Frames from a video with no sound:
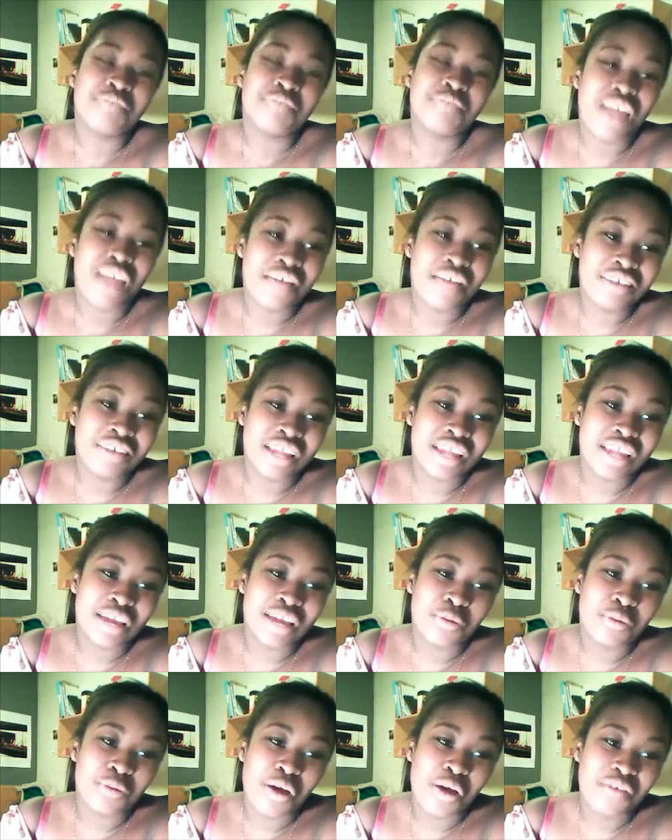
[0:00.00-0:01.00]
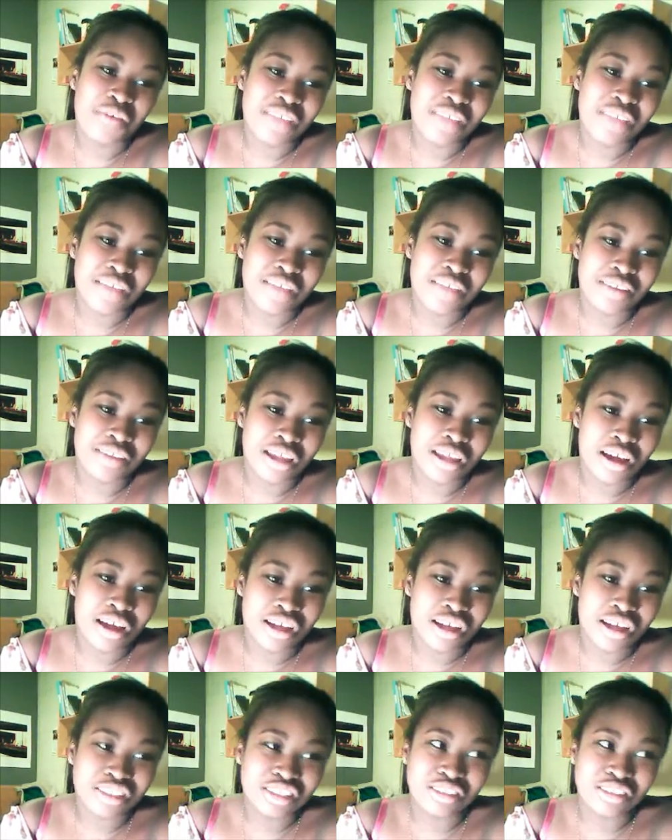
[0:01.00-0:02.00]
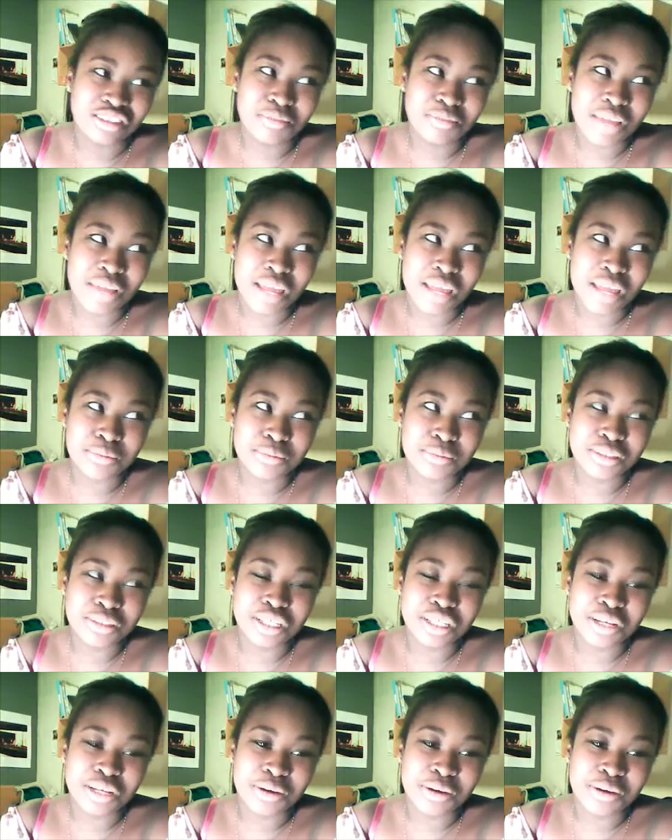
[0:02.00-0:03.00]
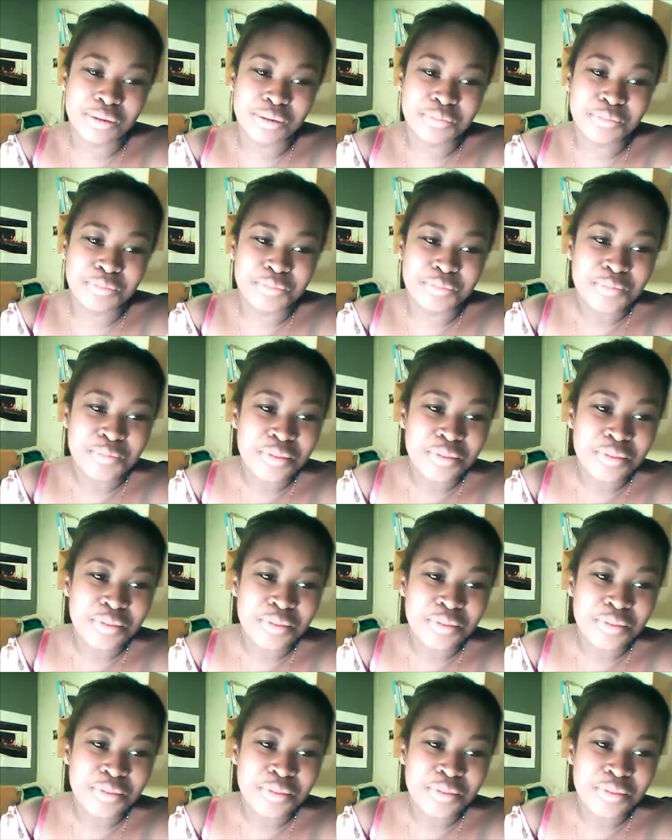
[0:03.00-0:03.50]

every day, well, hopefully every day, I should be able to um,